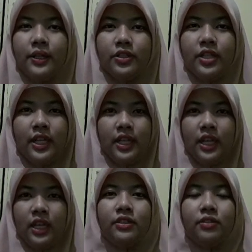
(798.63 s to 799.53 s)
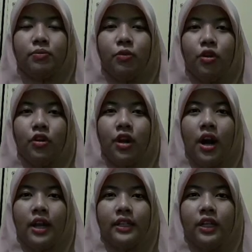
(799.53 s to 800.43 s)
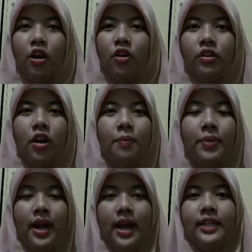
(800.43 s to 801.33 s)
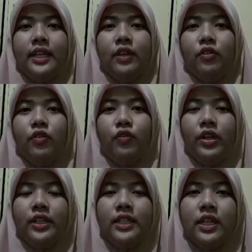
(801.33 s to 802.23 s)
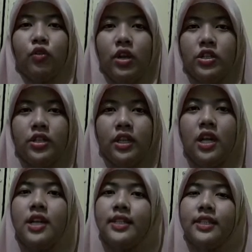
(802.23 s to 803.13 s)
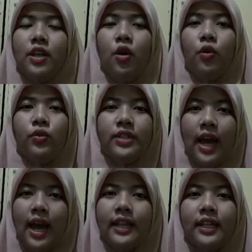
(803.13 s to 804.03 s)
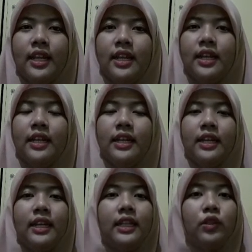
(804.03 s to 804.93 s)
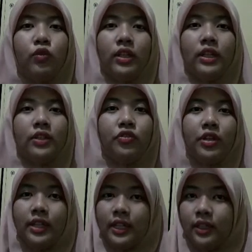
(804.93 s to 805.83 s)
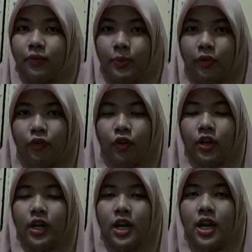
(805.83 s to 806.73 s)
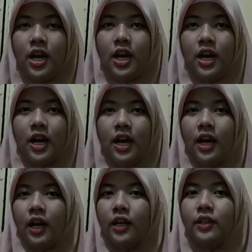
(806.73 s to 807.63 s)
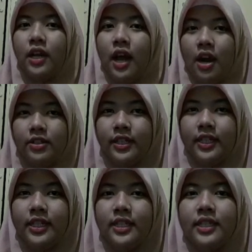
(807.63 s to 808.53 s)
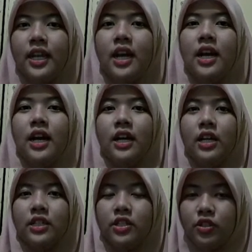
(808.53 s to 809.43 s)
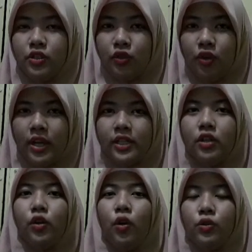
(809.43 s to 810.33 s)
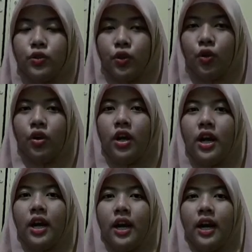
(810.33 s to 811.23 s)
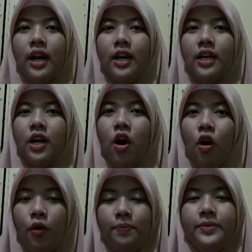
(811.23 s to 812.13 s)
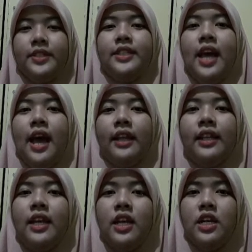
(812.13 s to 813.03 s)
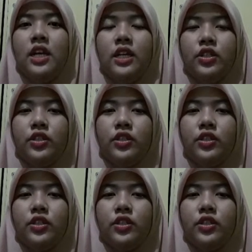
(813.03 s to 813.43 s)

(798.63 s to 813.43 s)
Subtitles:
thinking more highly or comprehending with the question, so that it will relate the before articles. The writer also hopes that a